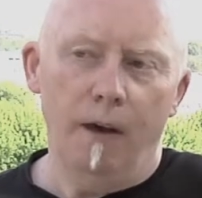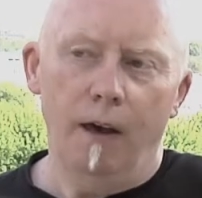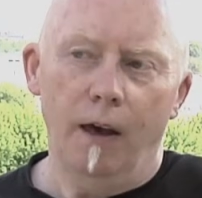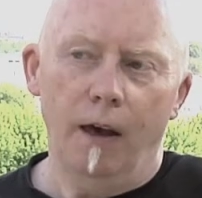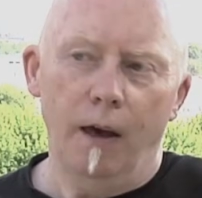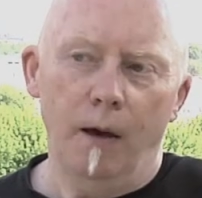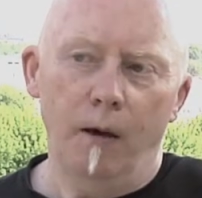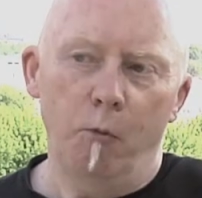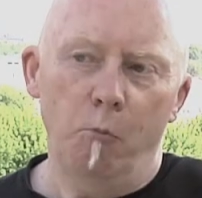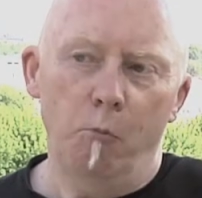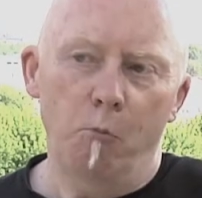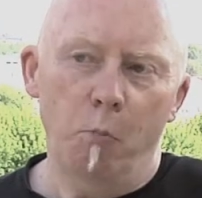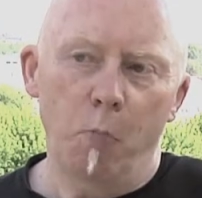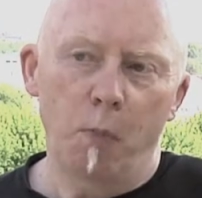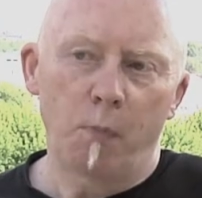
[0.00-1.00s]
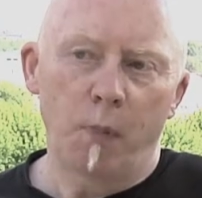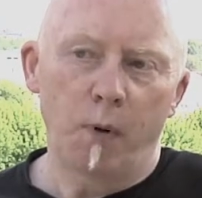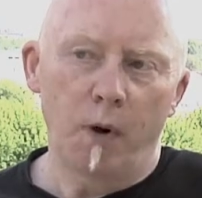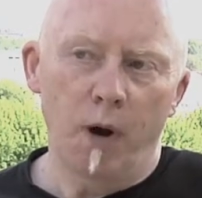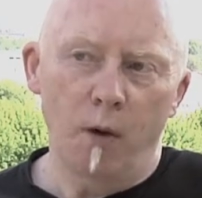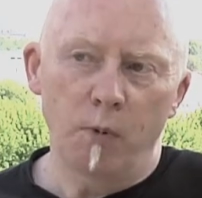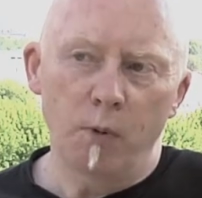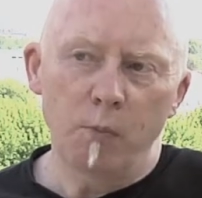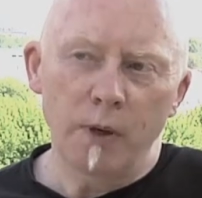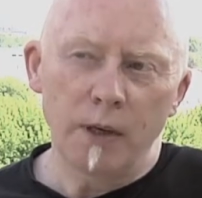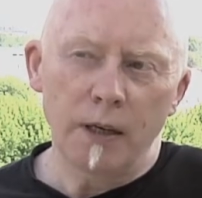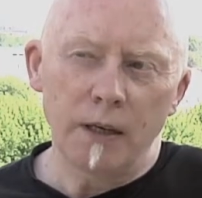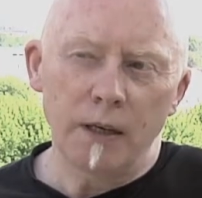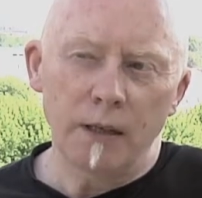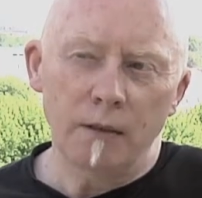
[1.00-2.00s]

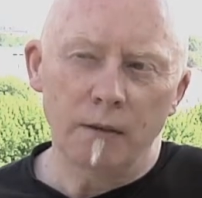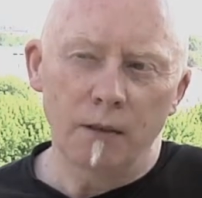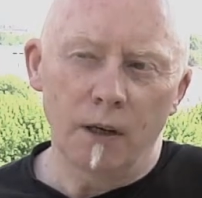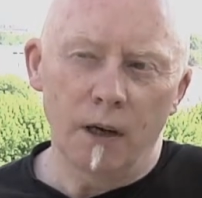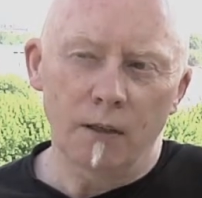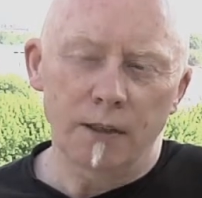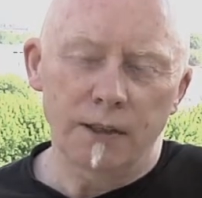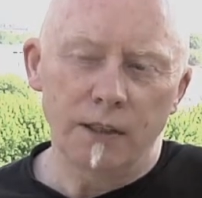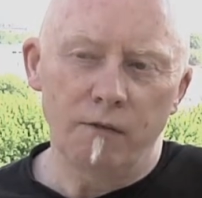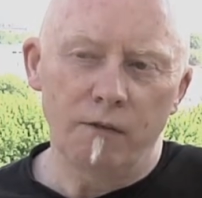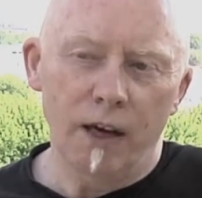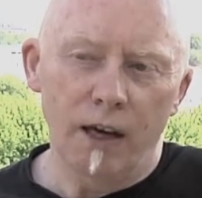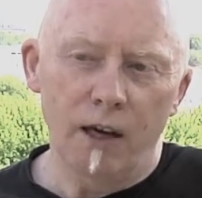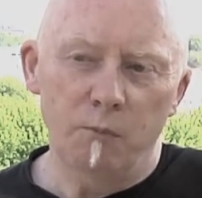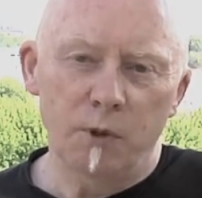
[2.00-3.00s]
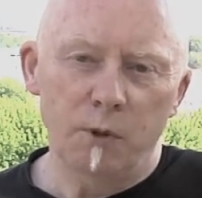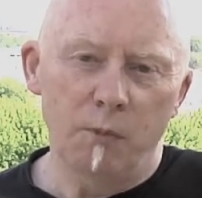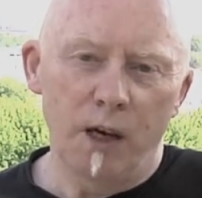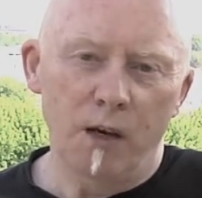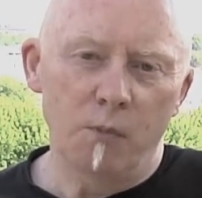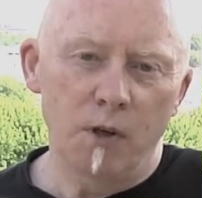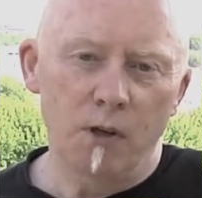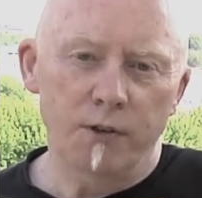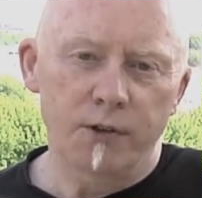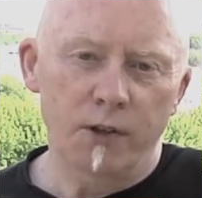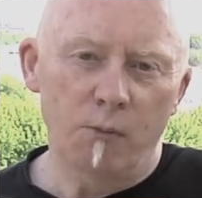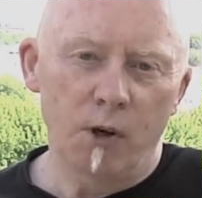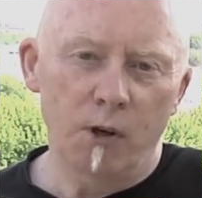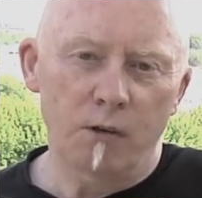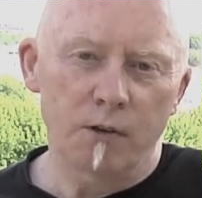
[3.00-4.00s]
probably not as developed maybe as
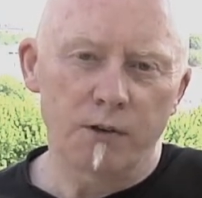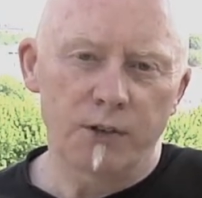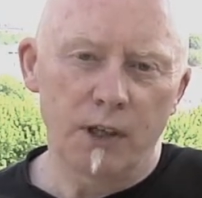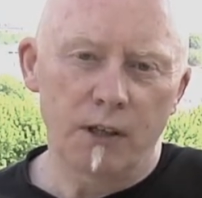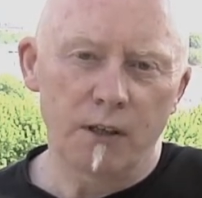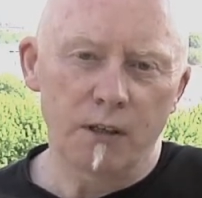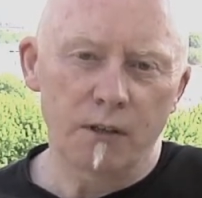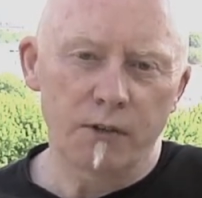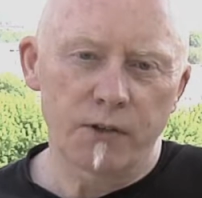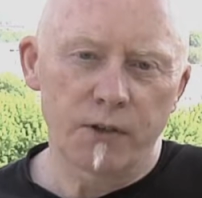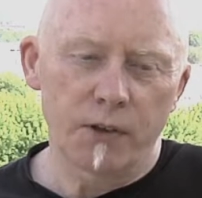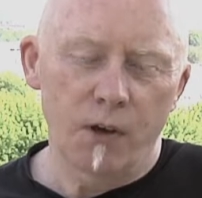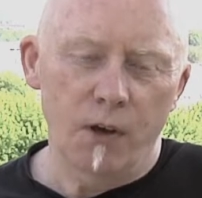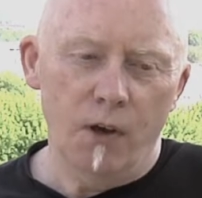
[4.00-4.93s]
some other cities